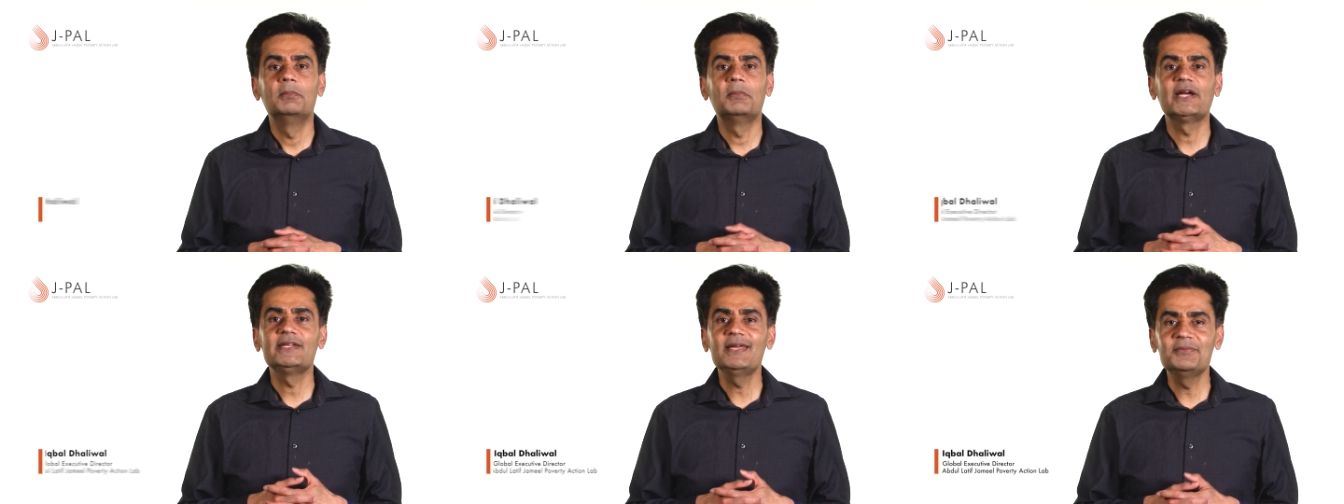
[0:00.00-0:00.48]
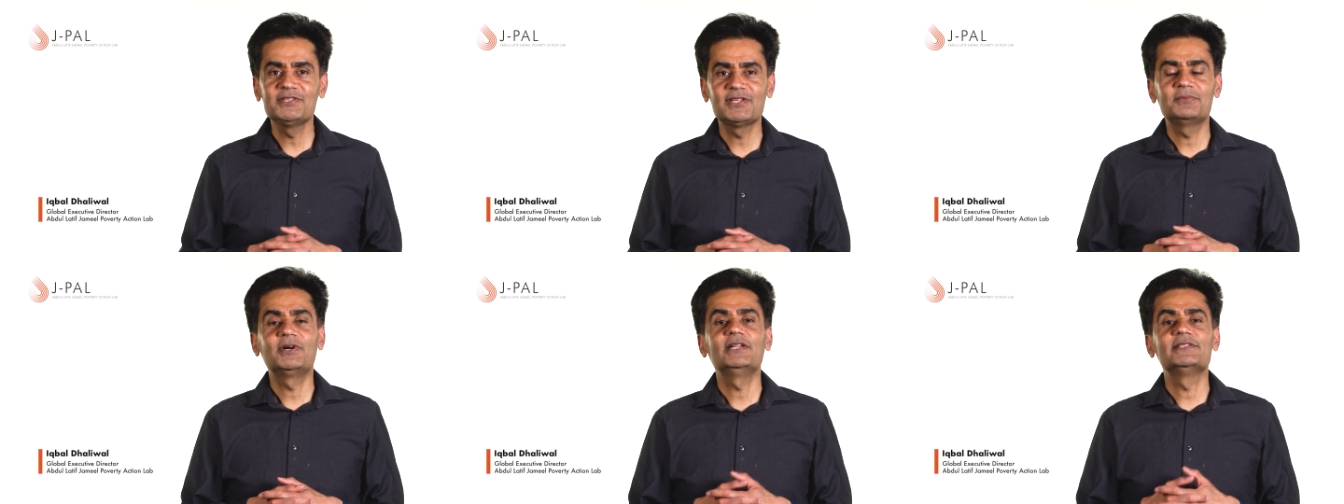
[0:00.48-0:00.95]
My name is
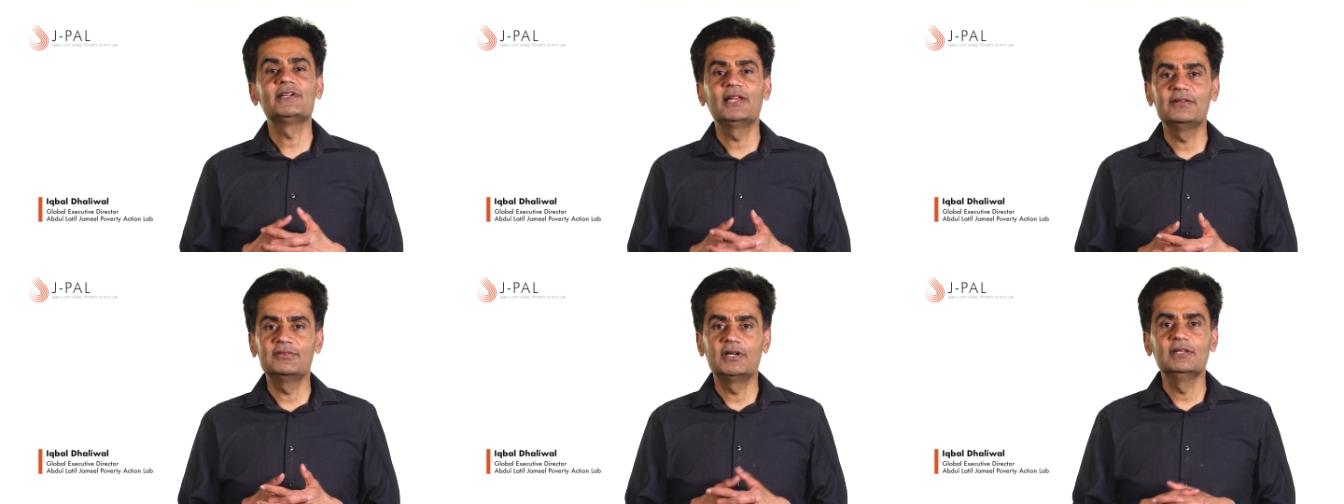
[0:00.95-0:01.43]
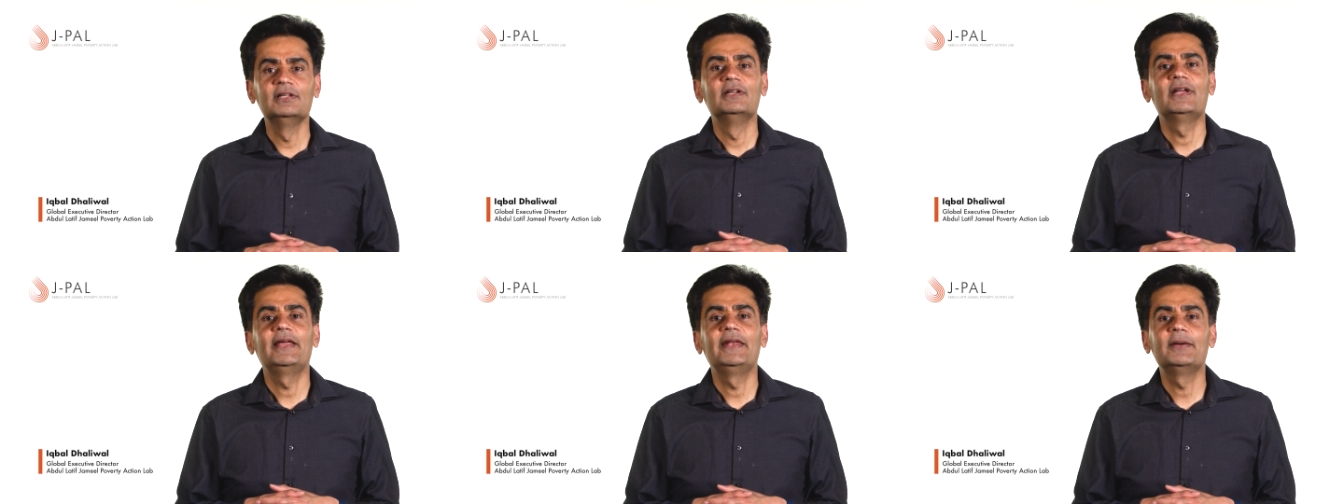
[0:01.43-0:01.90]
Iqbal Dhaliwal
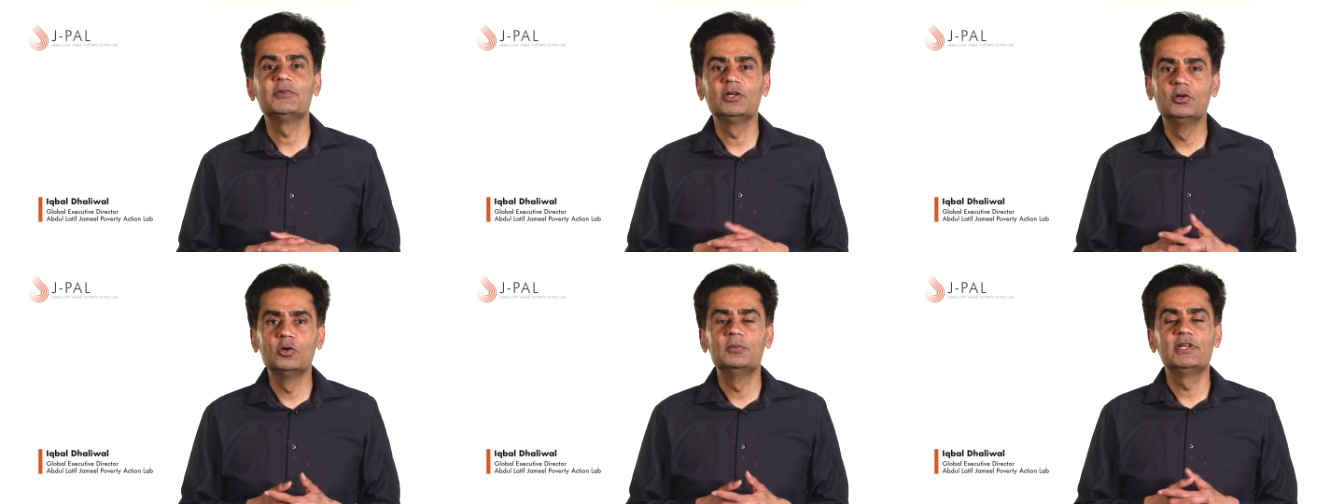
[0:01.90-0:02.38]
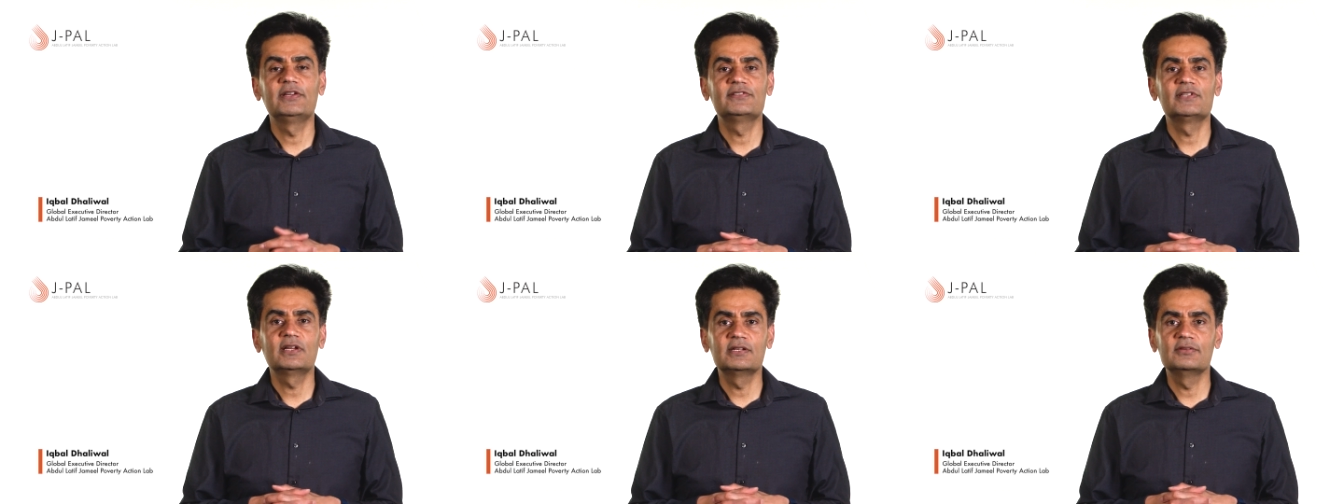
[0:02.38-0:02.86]
and I'm the Global
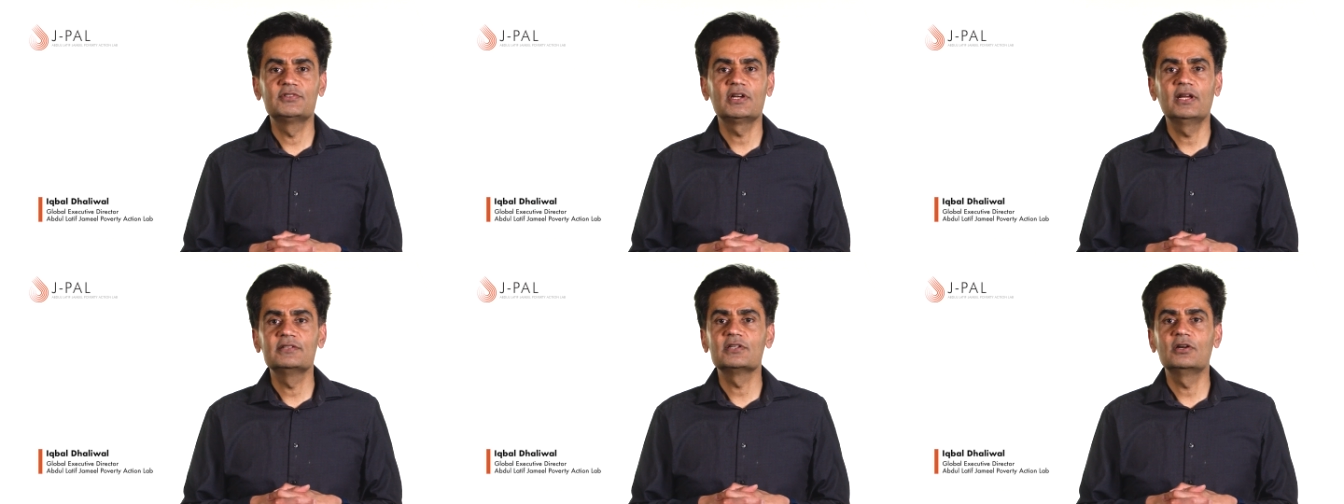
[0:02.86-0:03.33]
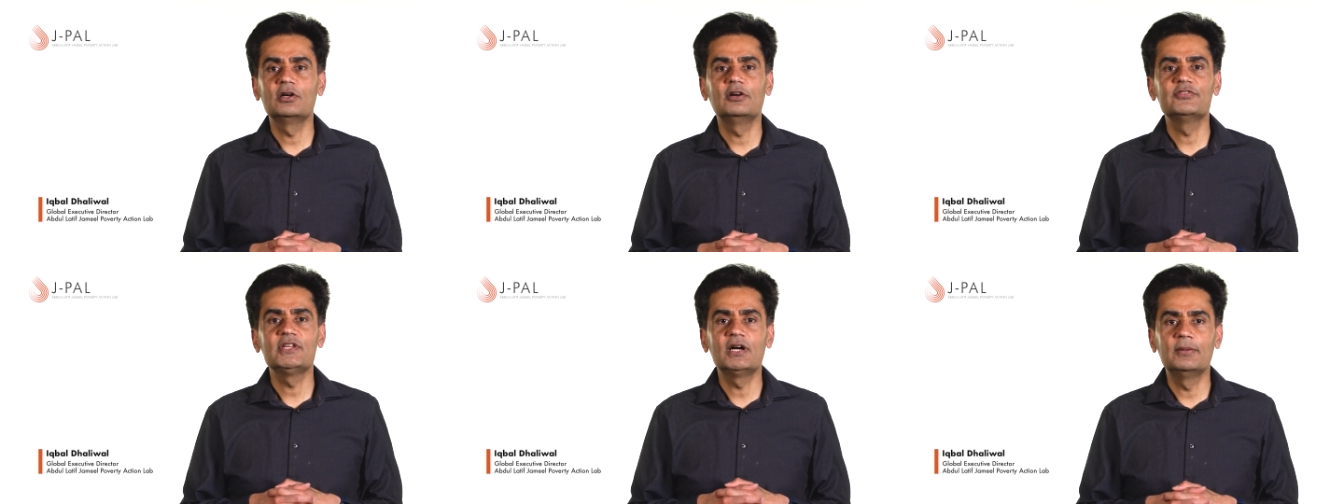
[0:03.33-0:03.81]
Executive Director
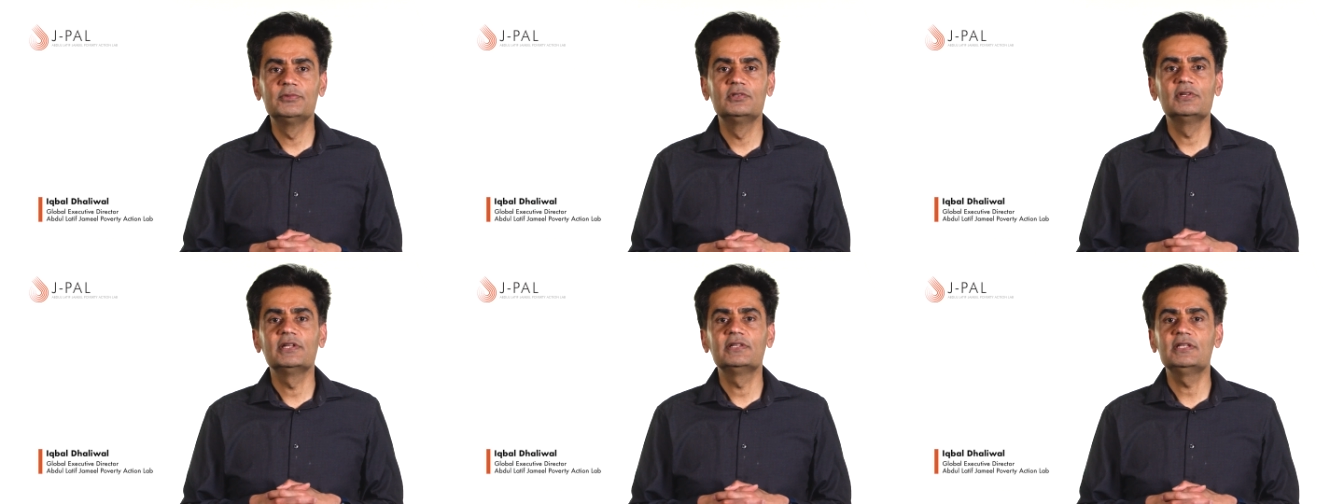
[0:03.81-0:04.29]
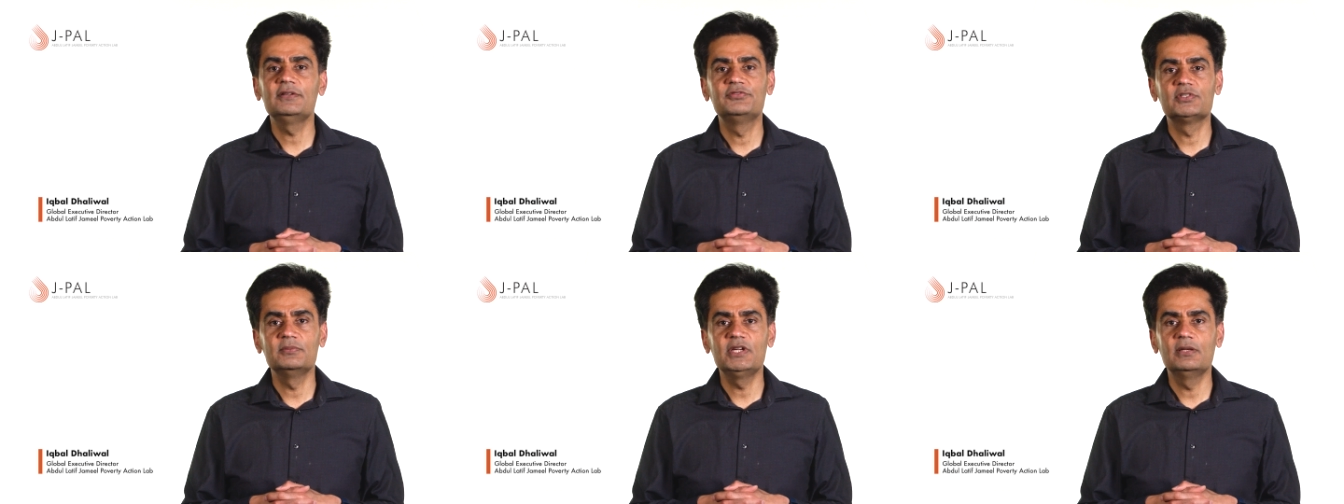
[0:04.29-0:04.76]
of the Abdul Latif
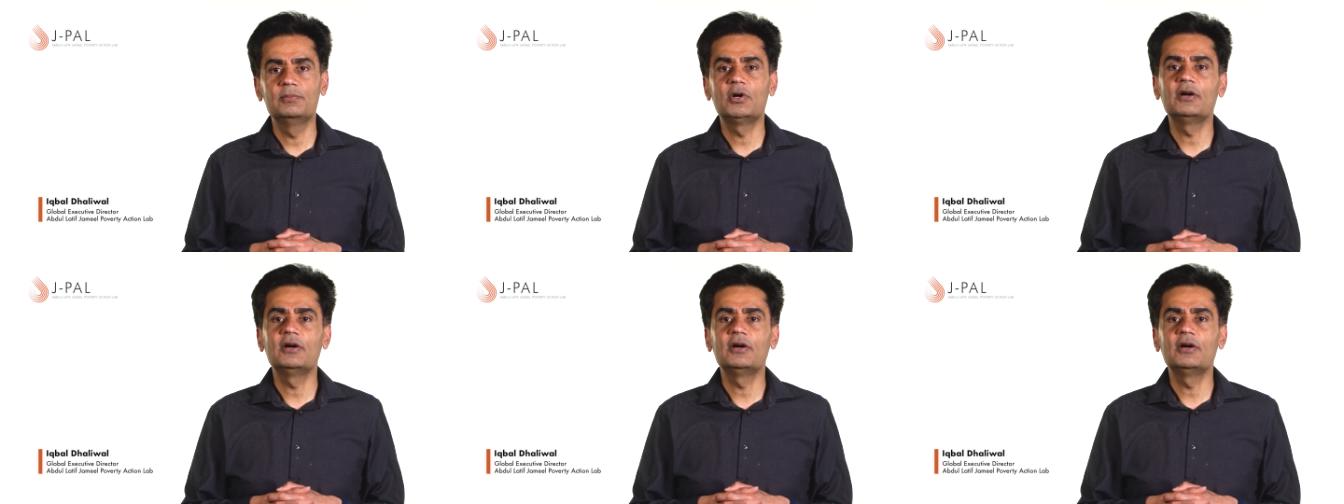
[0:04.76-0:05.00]
Jameel